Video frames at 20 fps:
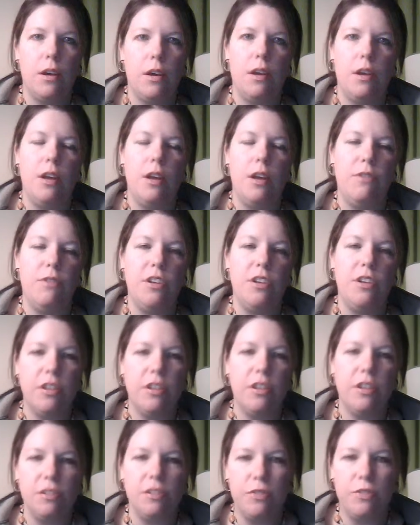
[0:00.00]
And if he
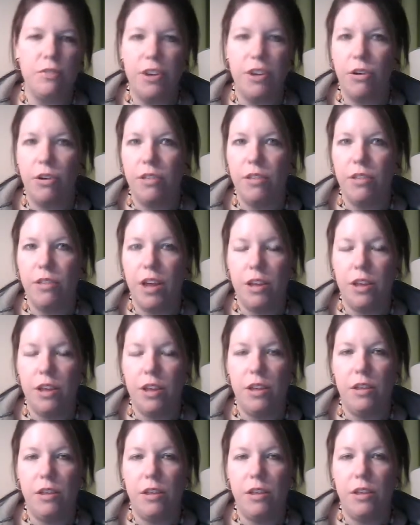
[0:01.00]
doesn't feel that
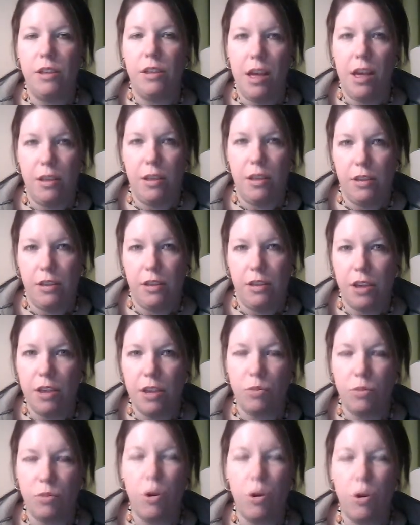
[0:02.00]

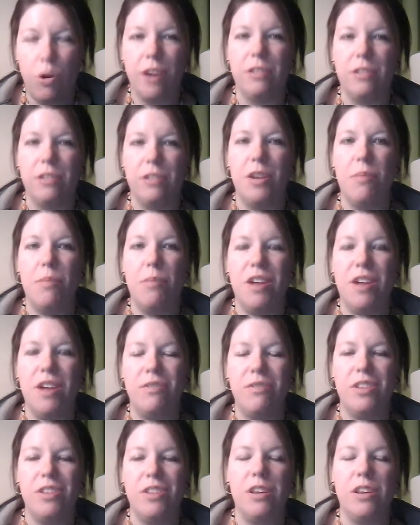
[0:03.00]
his work is going to
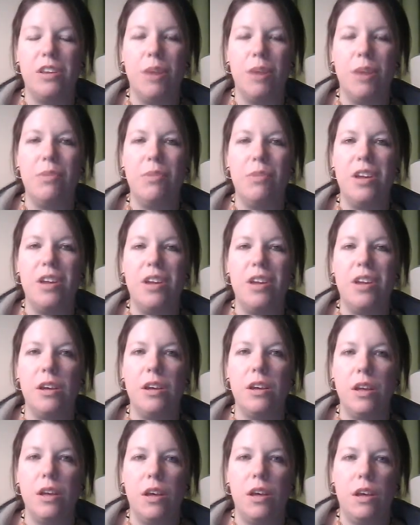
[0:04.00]
benefit the company,
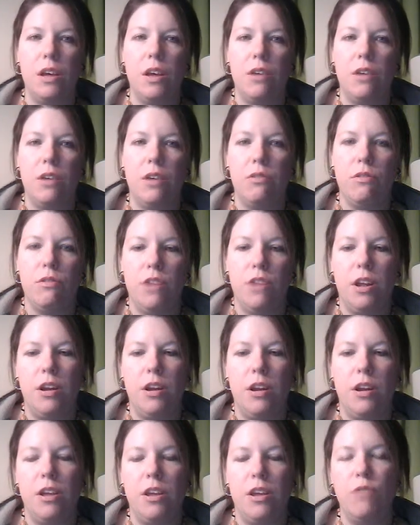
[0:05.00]

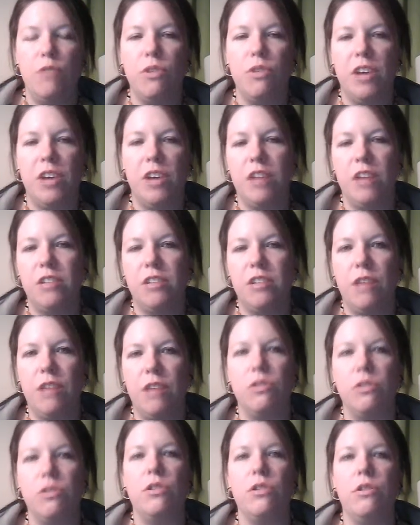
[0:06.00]
then he really has an
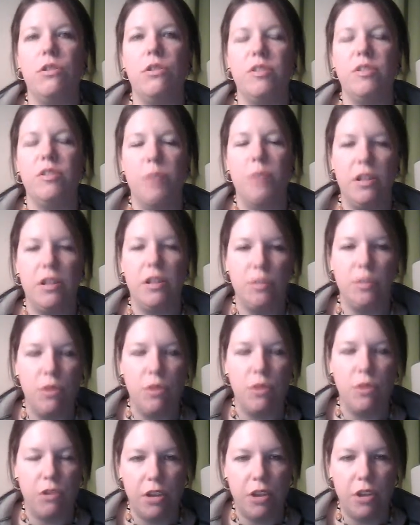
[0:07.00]
ethical
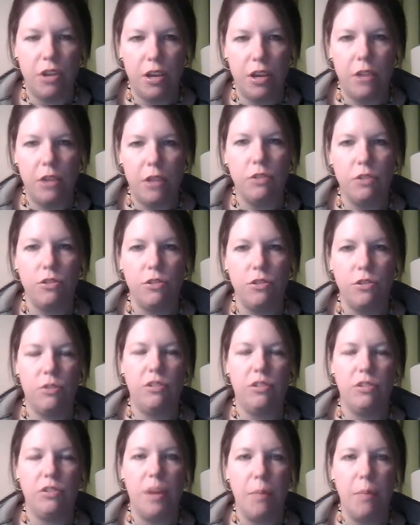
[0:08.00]
responsibility to
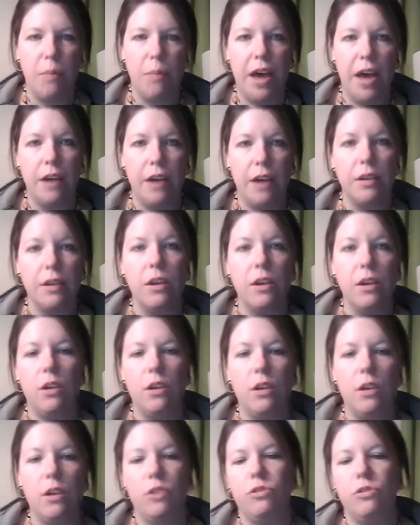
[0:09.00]
step back.
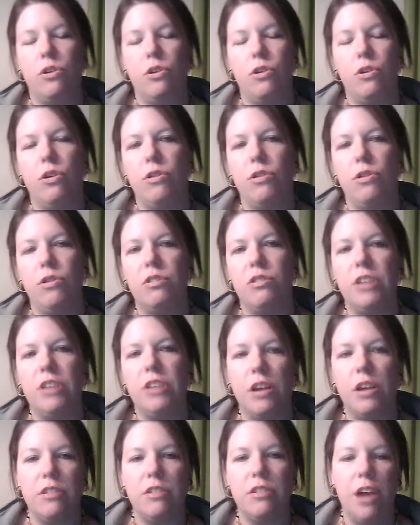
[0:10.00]
So you
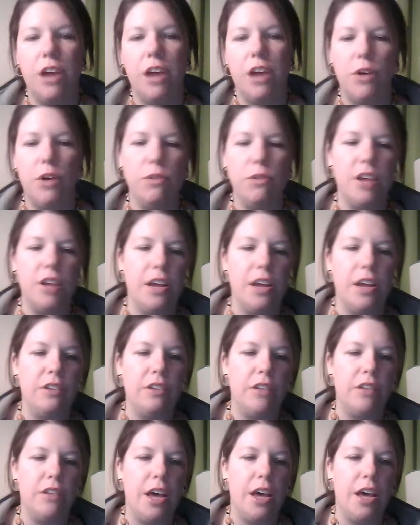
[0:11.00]
discussed how he would
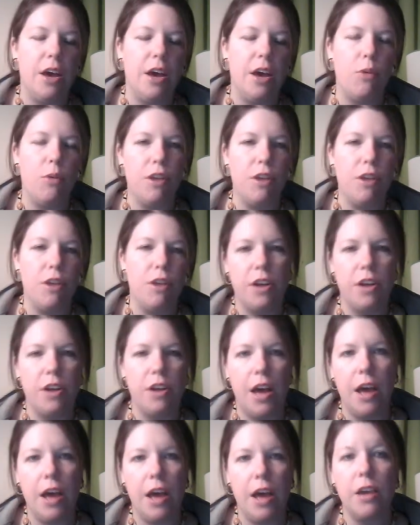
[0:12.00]
handle that, whether or
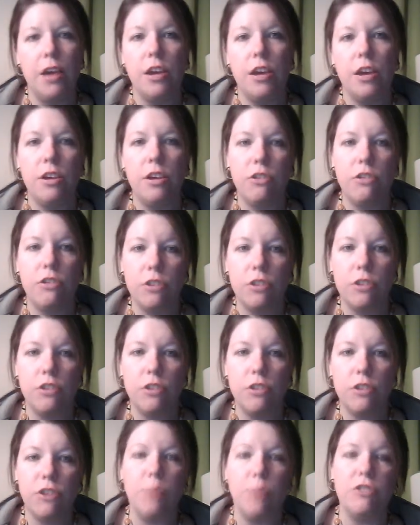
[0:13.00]
not he should
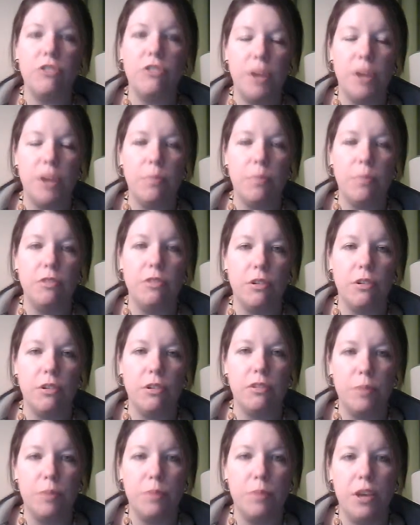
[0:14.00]
jump ship, so to
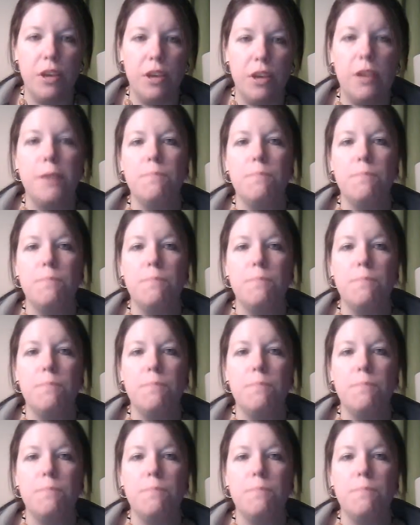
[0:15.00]
speak,